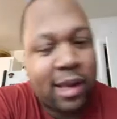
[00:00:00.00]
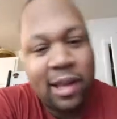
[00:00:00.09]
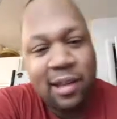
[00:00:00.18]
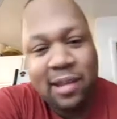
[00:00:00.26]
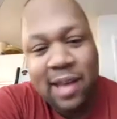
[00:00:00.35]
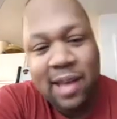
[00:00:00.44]

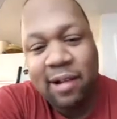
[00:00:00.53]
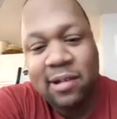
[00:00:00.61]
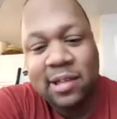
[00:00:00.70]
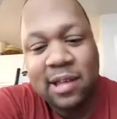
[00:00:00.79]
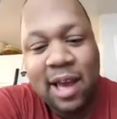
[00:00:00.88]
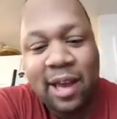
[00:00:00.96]
killing tigers
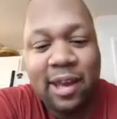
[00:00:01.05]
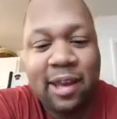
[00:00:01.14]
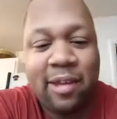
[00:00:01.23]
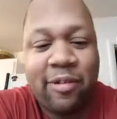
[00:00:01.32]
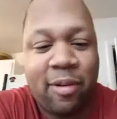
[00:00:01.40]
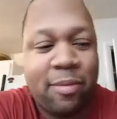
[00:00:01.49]
and not getting in
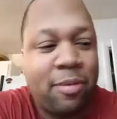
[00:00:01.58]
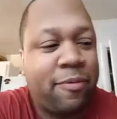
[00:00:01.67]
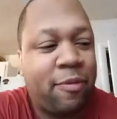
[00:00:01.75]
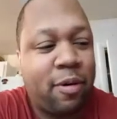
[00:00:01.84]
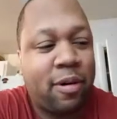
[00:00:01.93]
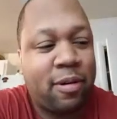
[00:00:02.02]
trouble
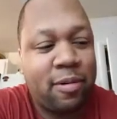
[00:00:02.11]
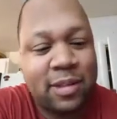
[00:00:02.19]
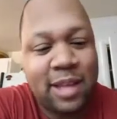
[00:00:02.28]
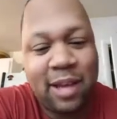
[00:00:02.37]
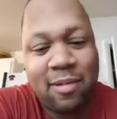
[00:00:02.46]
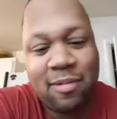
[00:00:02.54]
for it? Was
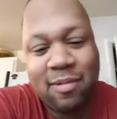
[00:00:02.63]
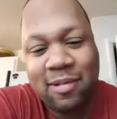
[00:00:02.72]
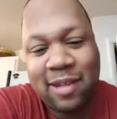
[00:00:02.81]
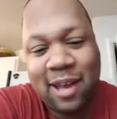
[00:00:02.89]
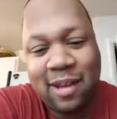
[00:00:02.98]
that it?